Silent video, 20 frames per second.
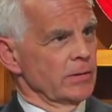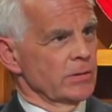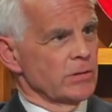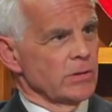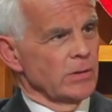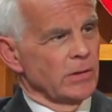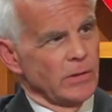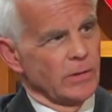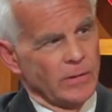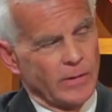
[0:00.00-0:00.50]

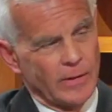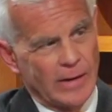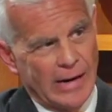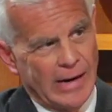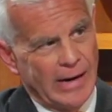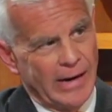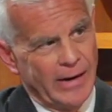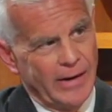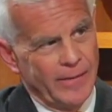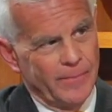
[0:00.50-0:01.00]
So
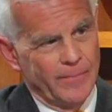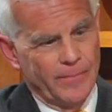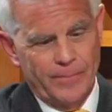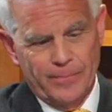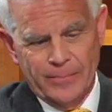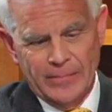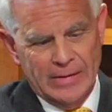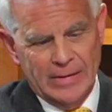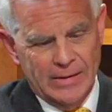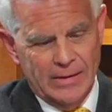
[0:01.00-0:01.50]

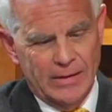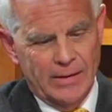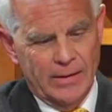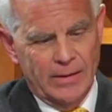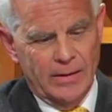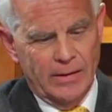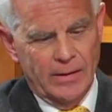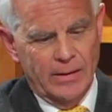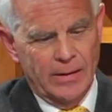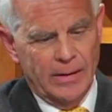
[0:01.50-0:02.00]

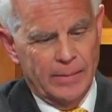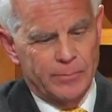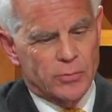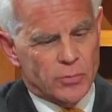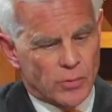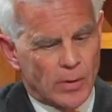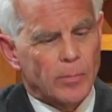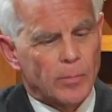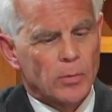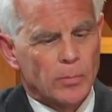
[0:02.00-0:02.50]
I'm
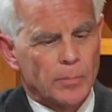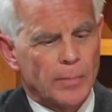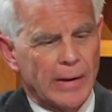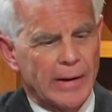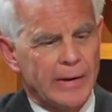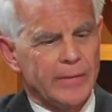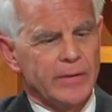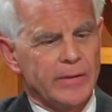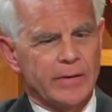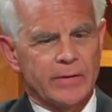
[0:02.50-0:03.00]
troubled
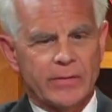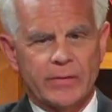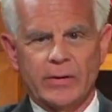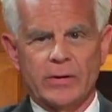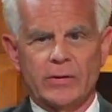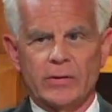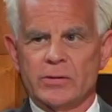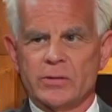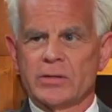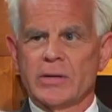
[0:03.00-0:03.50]
by this,
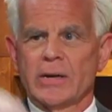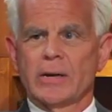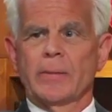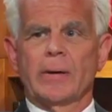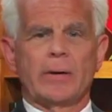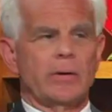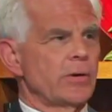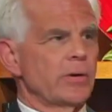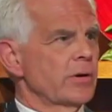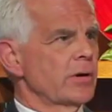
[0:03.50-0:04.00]
send them
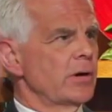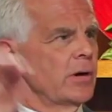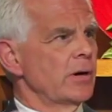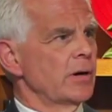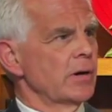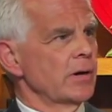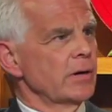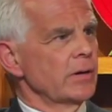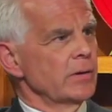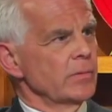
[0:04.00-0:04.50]
out in your
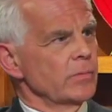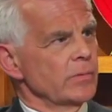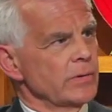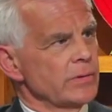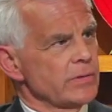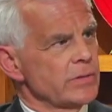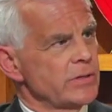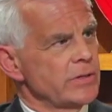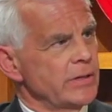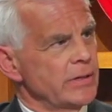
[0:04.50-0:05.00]
car and
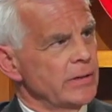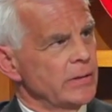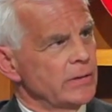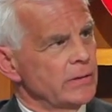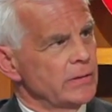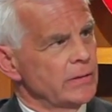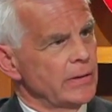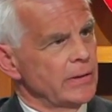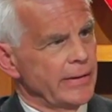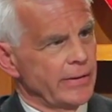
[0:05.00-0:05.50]
we'll see you
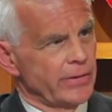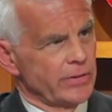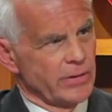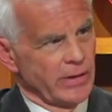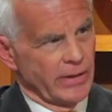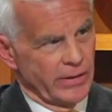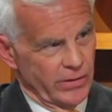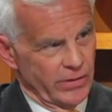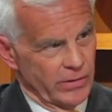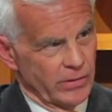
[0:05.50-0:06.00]
later.
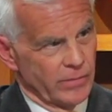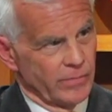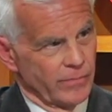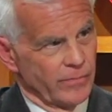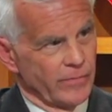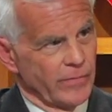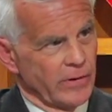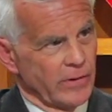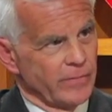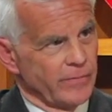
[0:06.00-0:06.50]
And you're
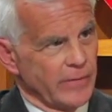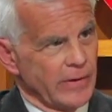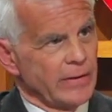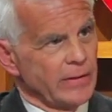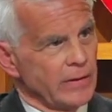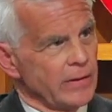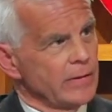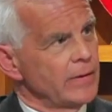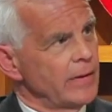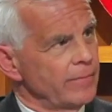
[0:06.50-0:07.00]
verifying
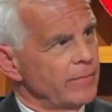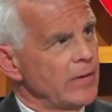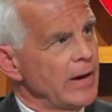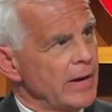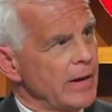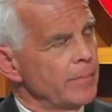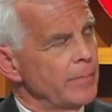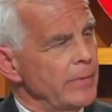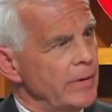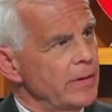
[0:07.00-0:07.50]
that they've
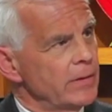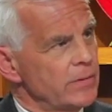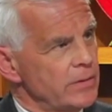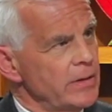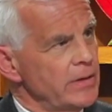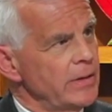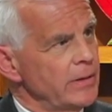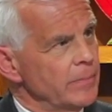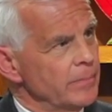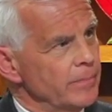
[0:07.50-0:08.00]
got to be a
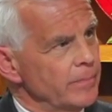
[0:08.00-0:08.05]
team.